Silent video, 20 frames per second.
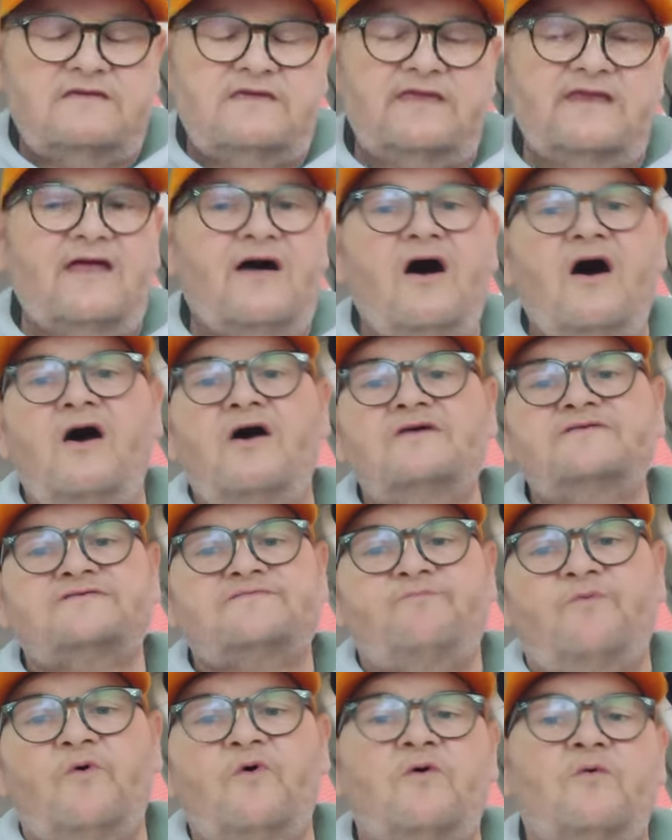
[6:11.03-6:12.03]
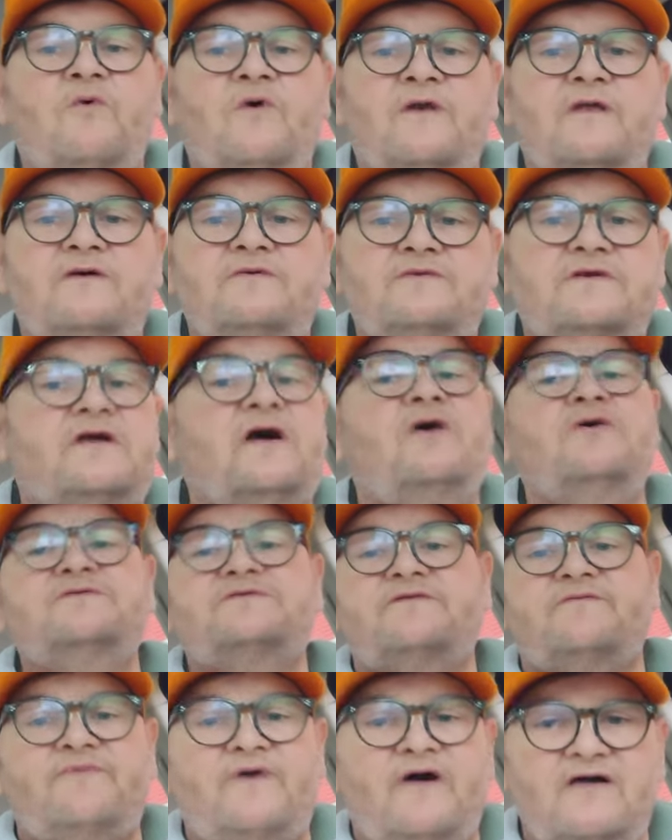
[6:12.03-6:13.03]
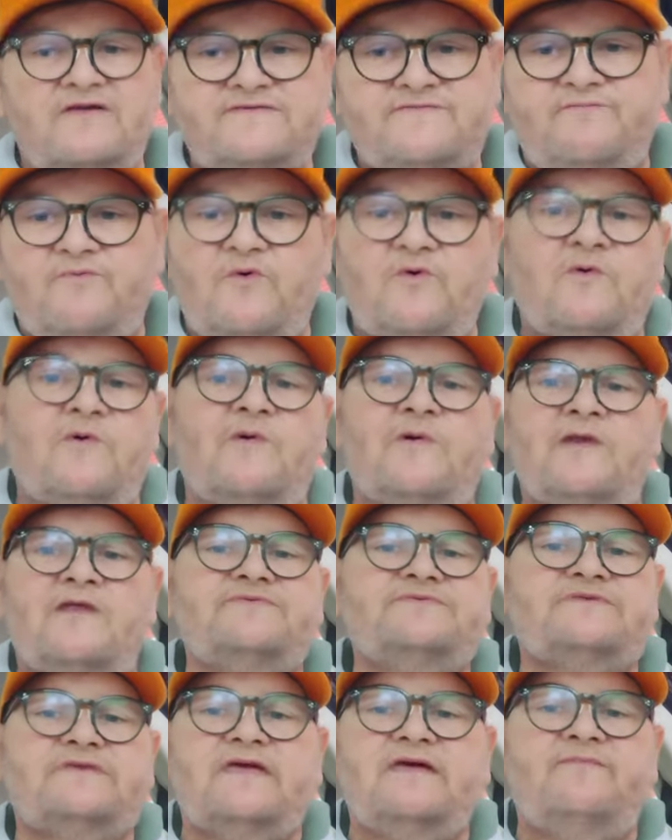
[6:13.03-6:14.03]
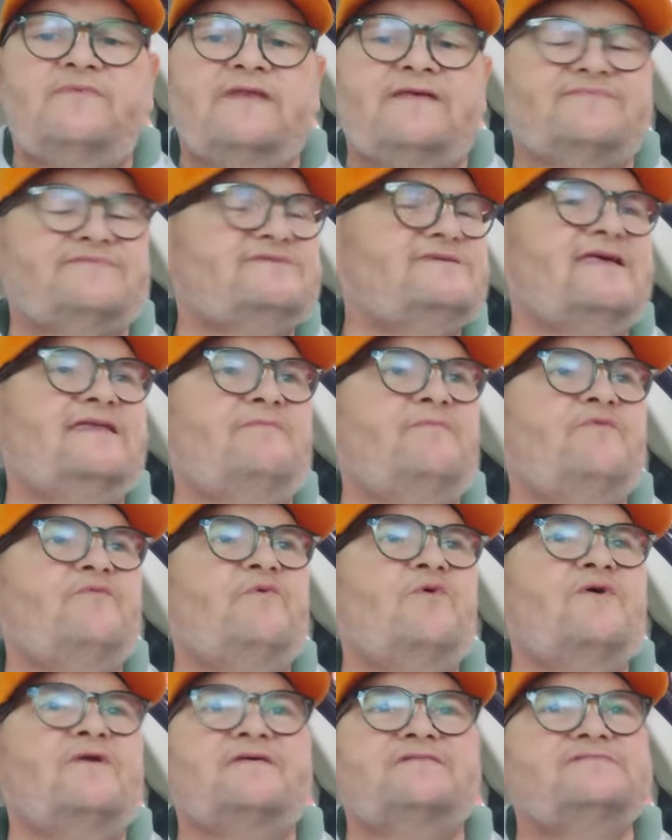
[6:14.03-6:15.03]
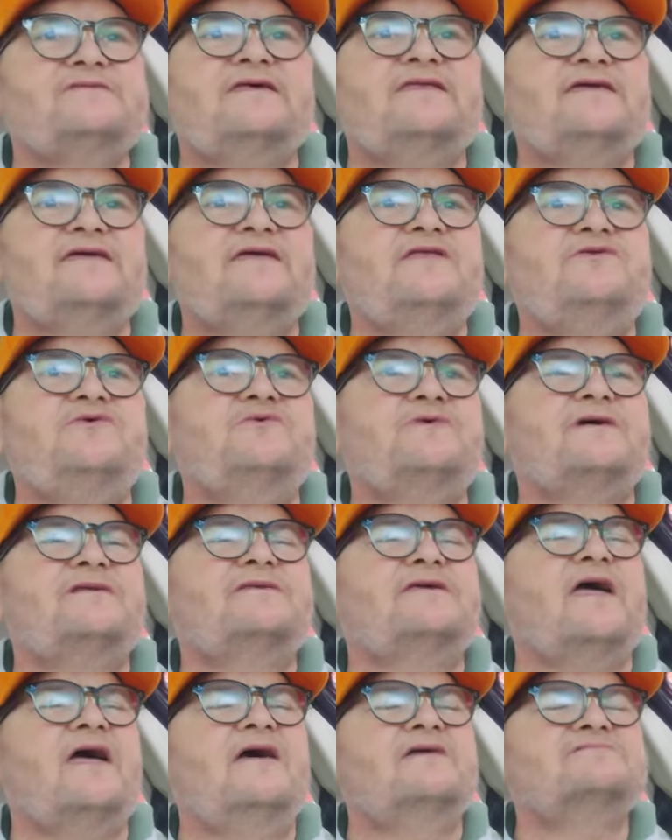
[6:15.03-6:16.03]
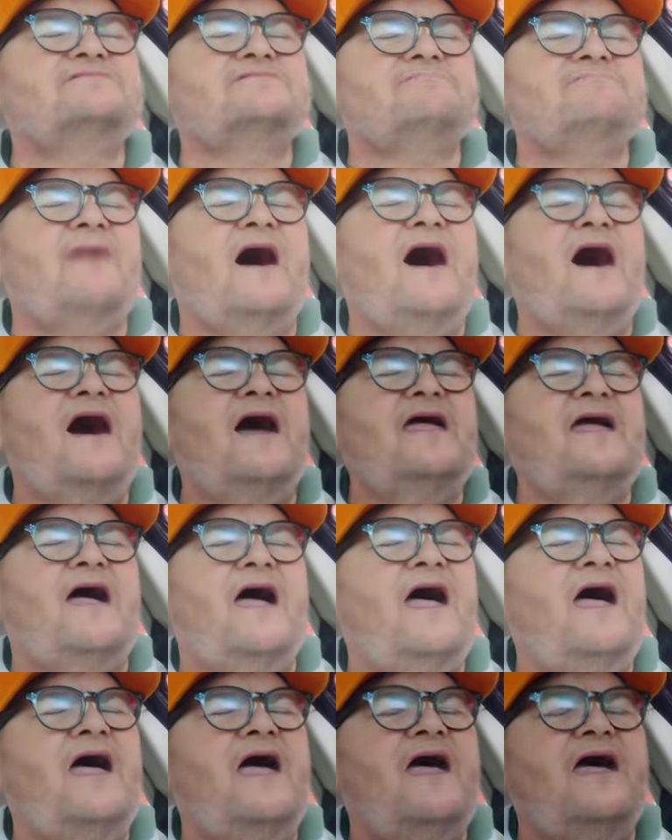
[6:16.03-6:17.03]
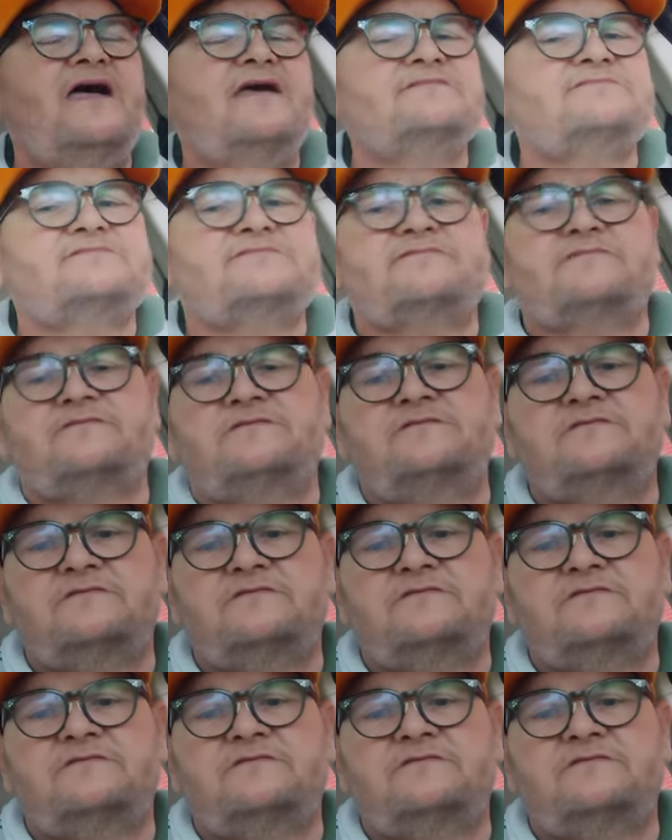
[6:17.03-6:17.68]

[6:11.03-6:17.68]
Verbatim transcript: And Hoss 410, Ghost of Hoss 4107, I've said it before and I'll say it again. You can kiss my ass